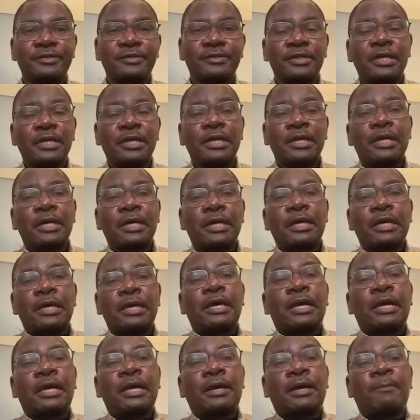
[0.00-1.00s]
of years.
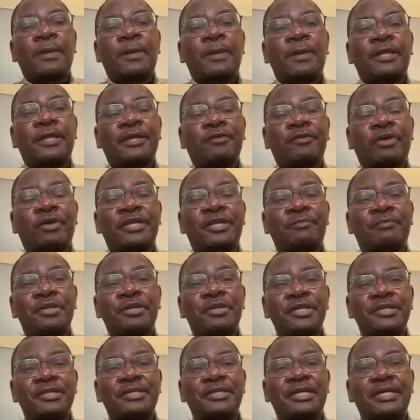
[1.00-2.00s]
And then
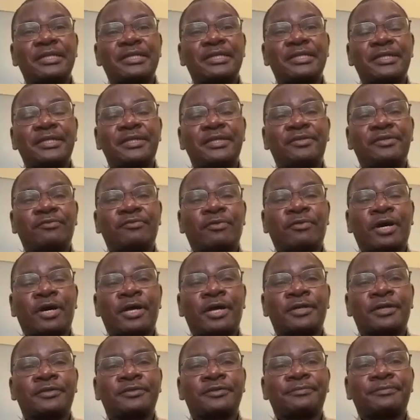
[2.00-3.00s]
what the minister did
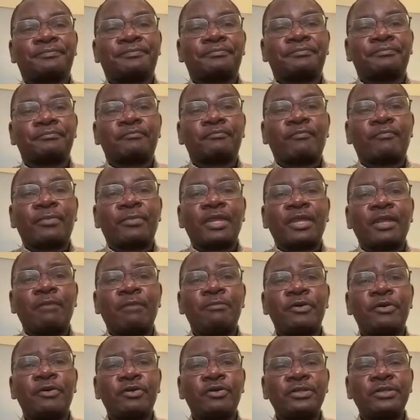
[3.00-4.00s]
was,
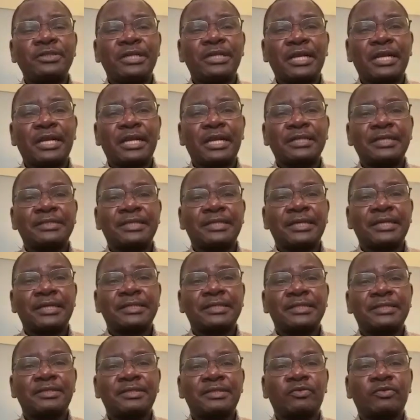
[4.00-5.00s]
because he realized
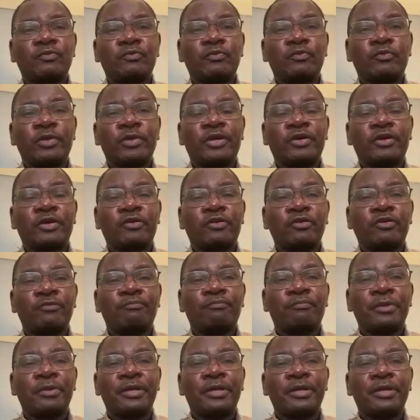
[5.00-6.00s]
that we
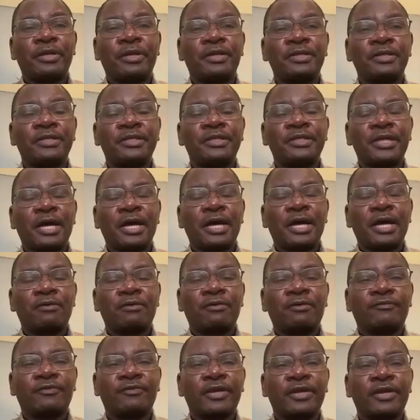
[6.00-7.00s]
cannot build it
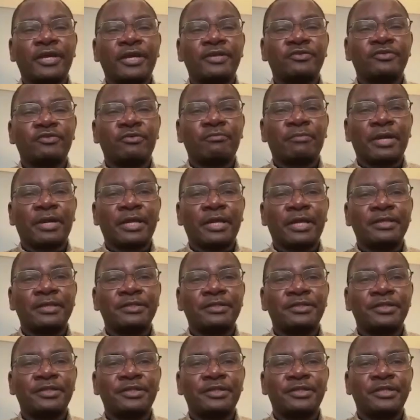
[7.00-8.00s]
out of the Eskom
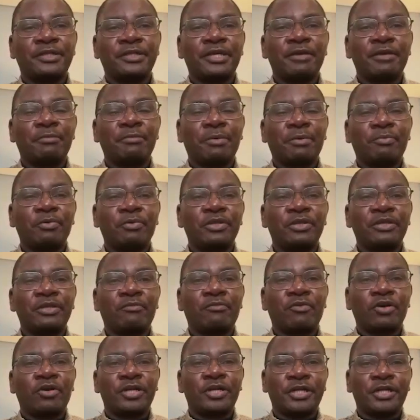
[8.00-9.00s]
balance sheet, he came up with
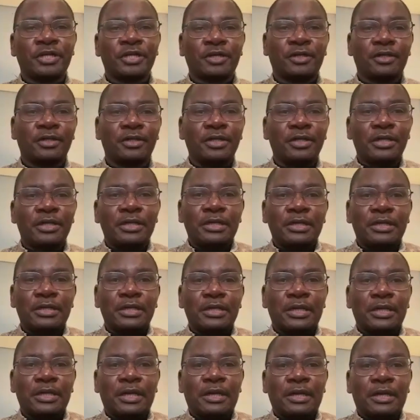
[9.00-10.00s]
a model
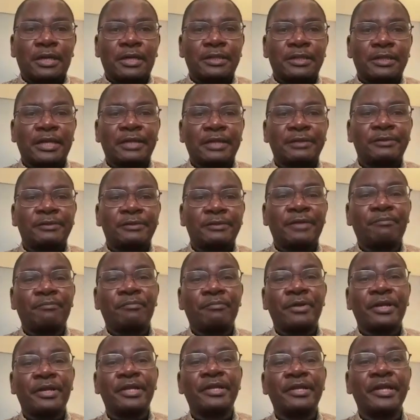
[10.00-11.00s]
that then
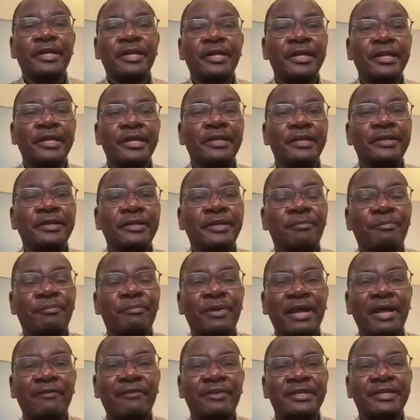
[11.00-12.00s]
bring in the
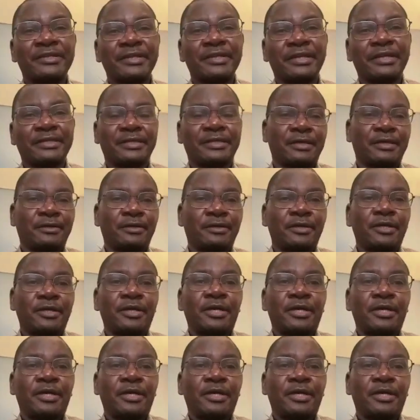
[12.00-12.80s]
private sector